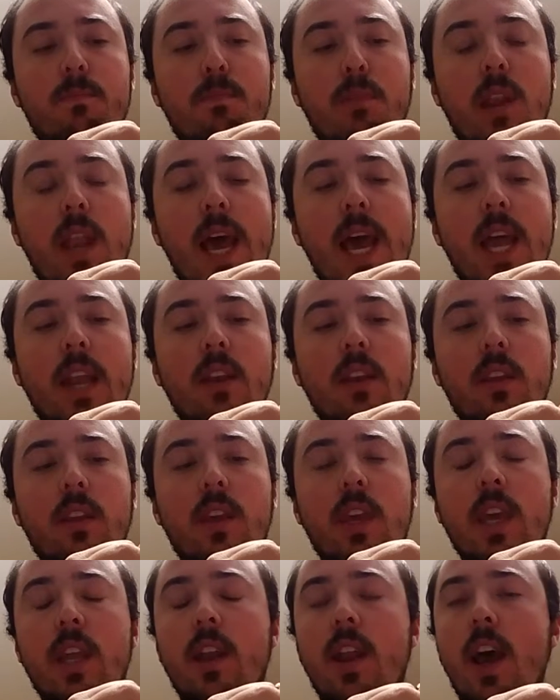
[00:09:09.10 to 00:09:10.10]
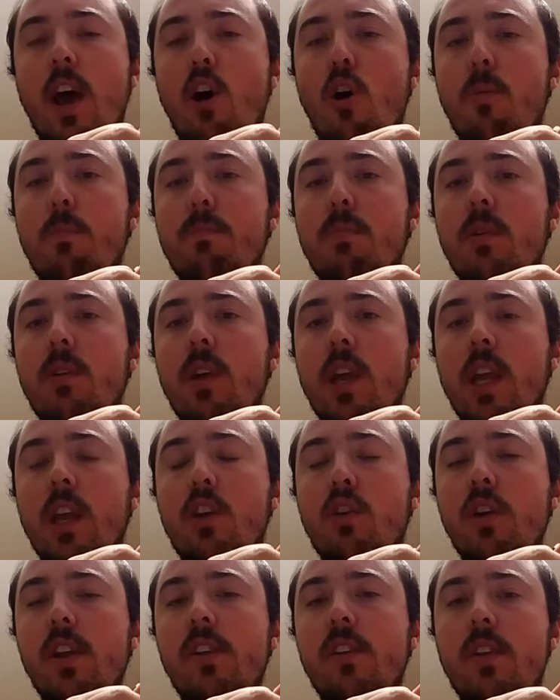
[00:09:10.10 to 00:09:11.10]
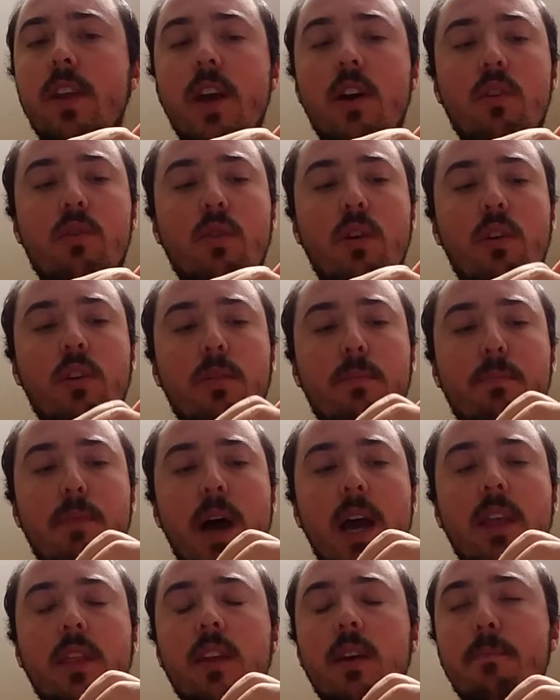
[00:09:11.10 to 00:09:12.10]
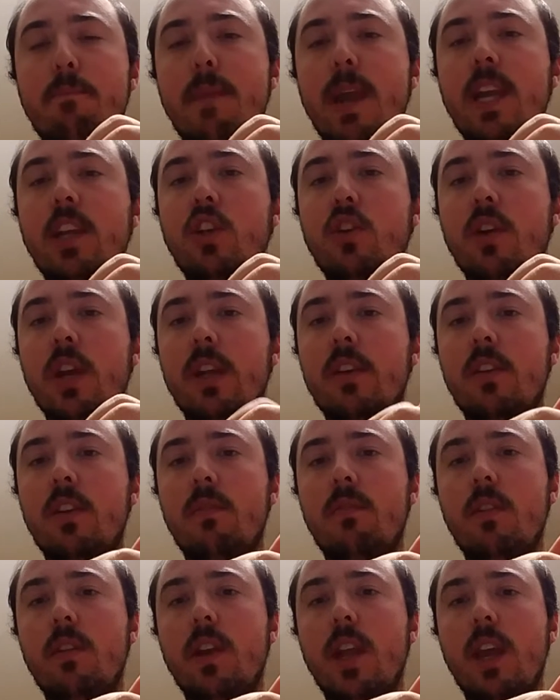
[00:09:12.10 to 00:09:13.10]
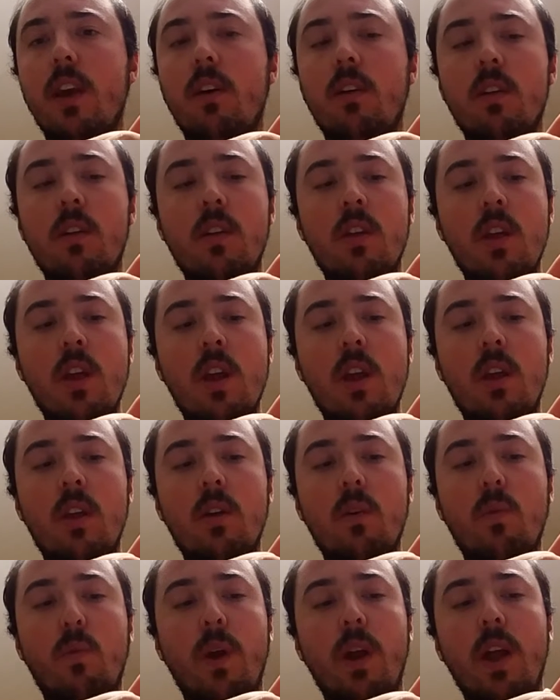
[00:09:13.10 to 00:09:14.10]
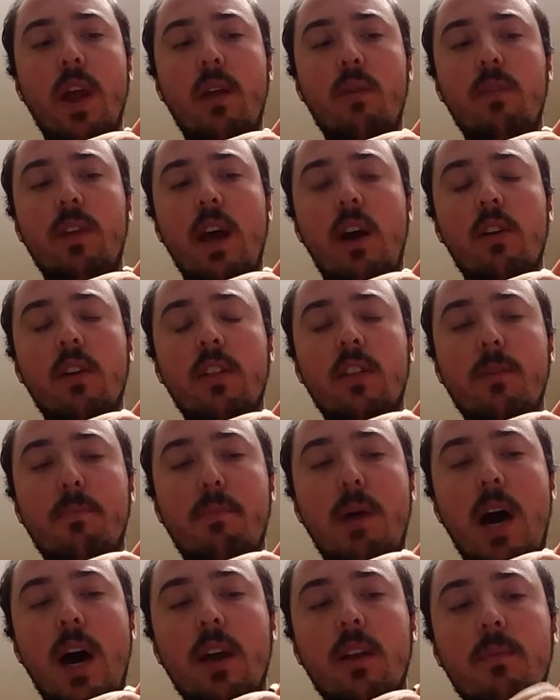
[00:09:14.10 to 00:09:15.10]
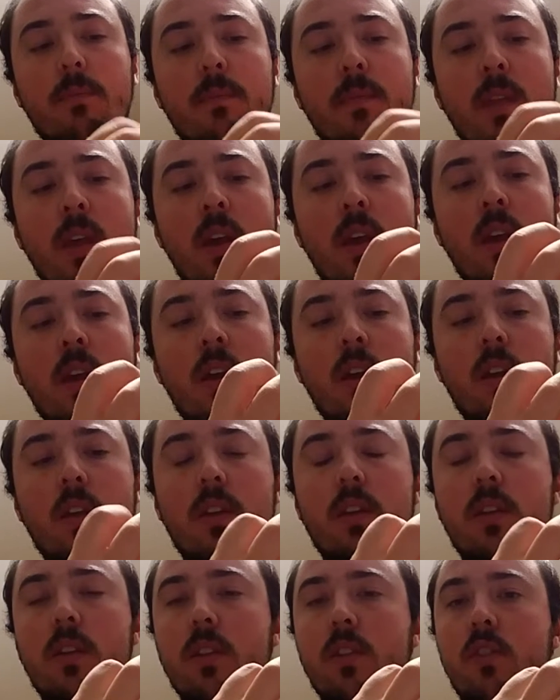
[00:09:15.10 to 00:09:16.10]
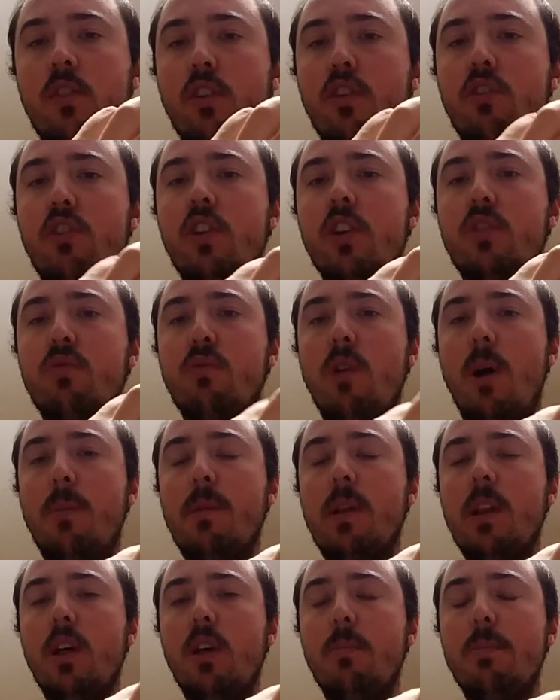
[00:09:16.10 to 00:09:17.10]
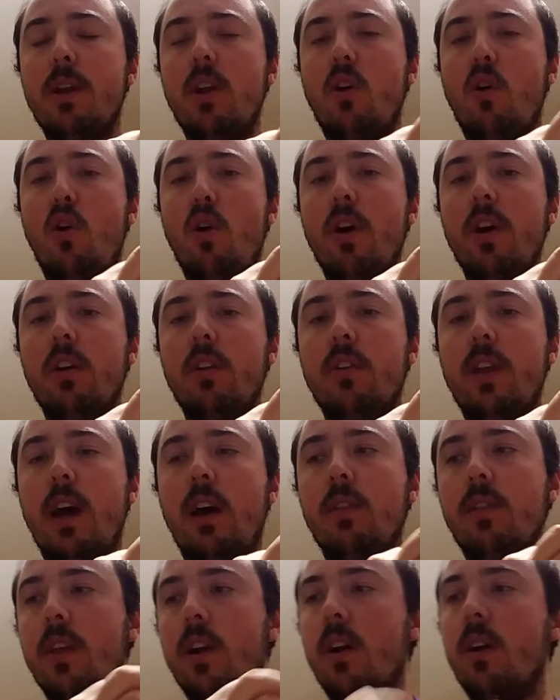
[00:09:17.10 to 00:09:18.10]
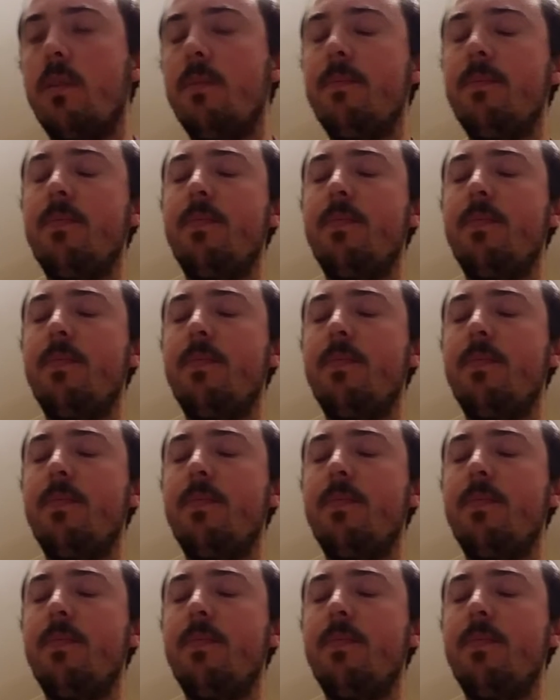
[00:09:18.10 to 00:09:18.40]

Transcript: plant can help increase nail growth by the matrix of the nail down at the bottom. So you just rub a little bit of oil down there.